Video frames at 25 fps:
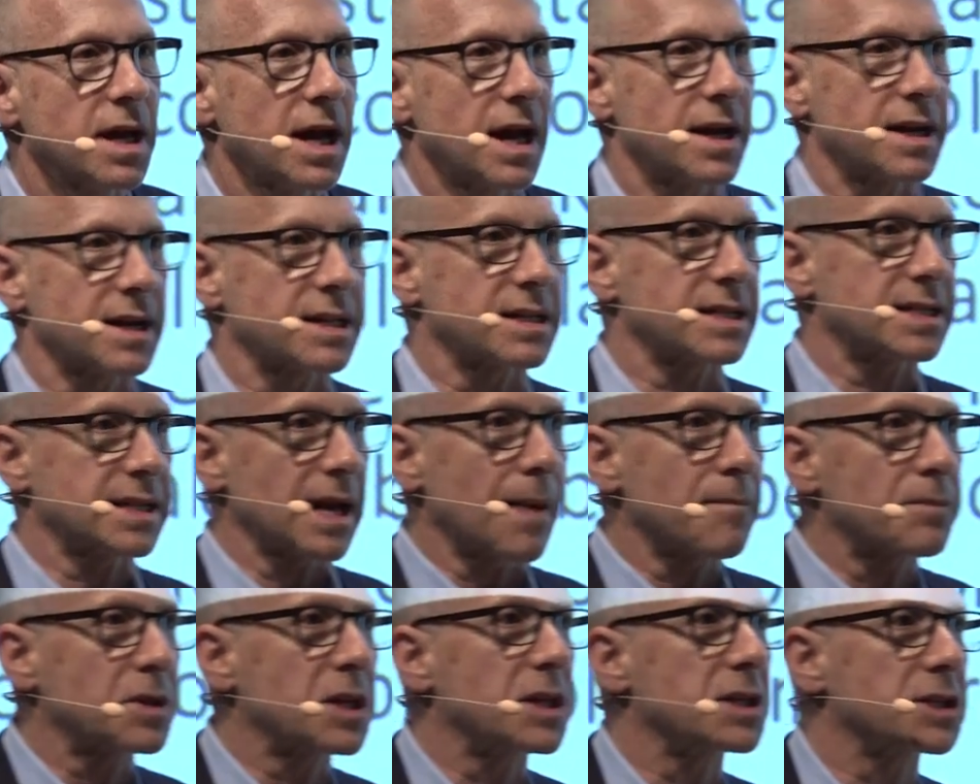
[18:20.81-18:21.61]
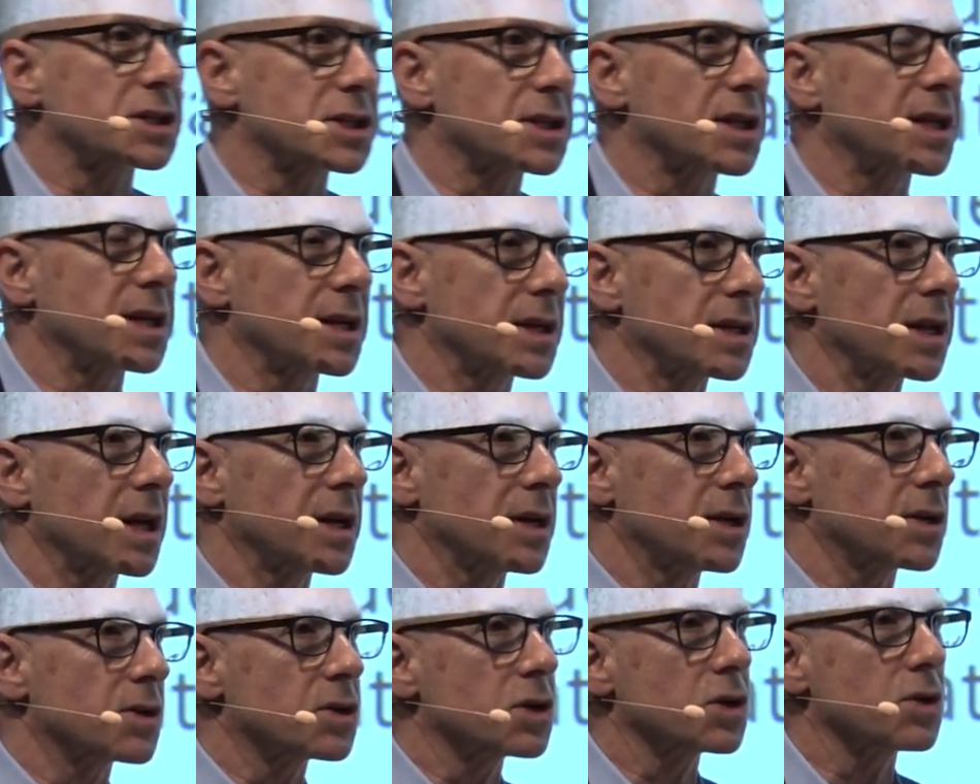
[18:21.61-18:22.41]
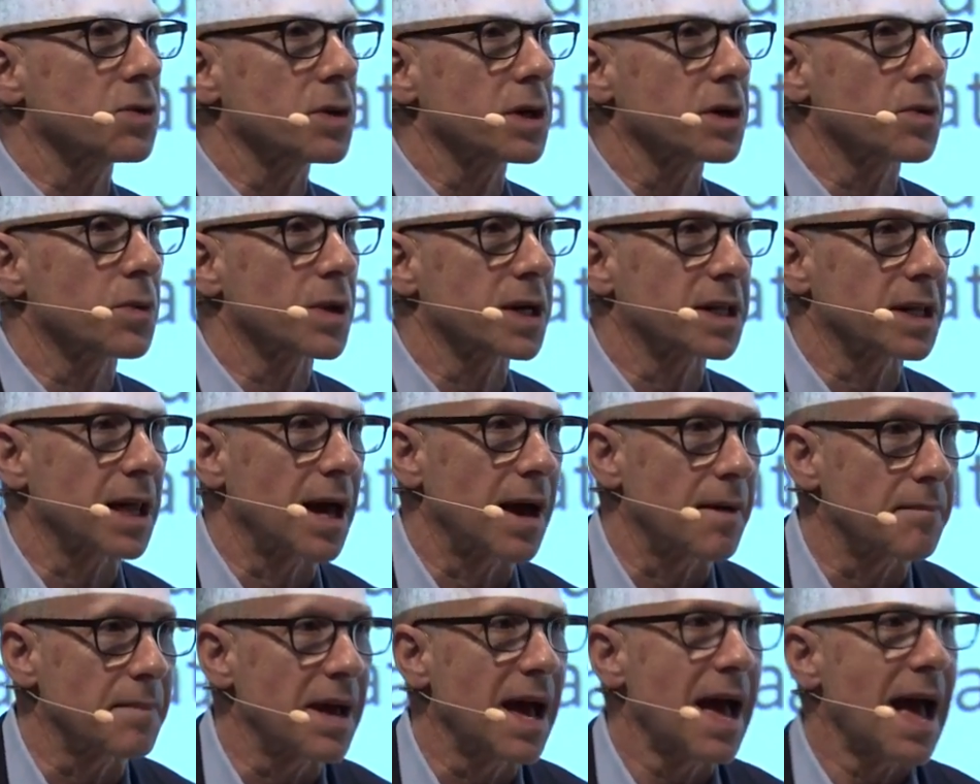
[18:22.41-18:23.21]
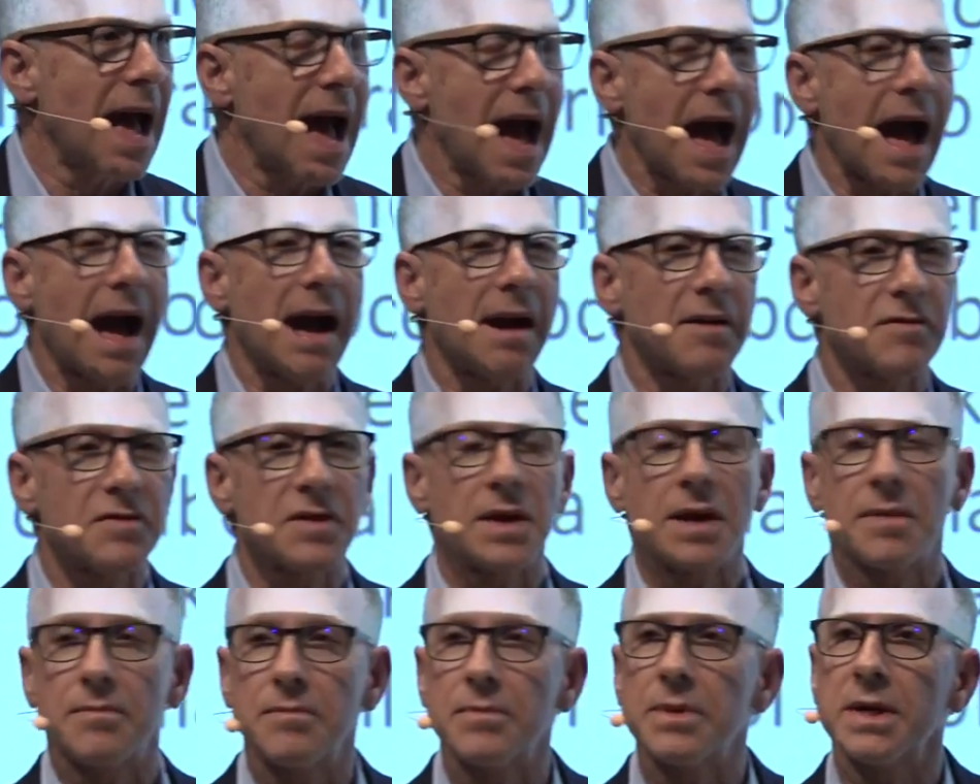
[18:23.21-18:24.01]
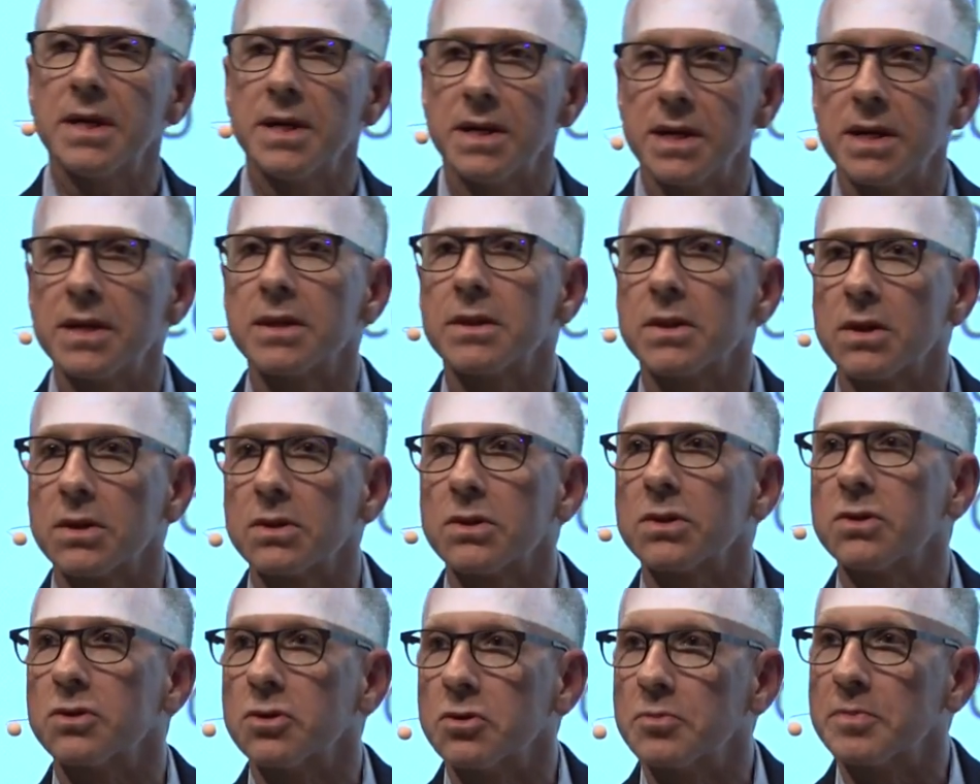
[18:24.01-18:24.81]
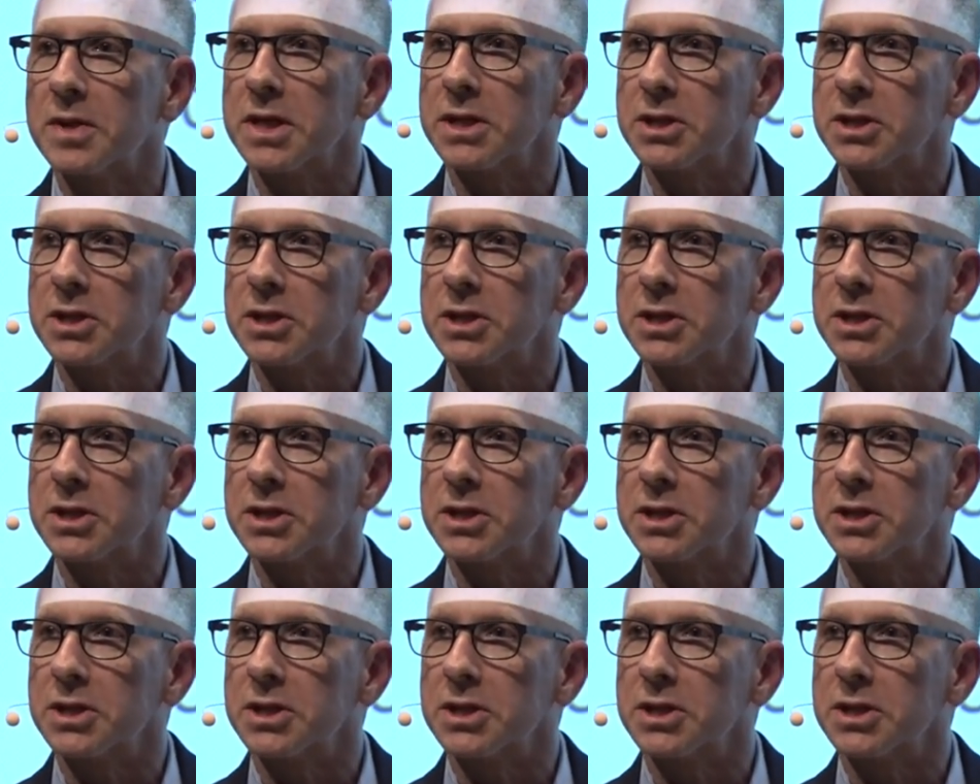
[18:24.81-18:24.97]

and accept this thing that you're doing with them, have them be in the loop.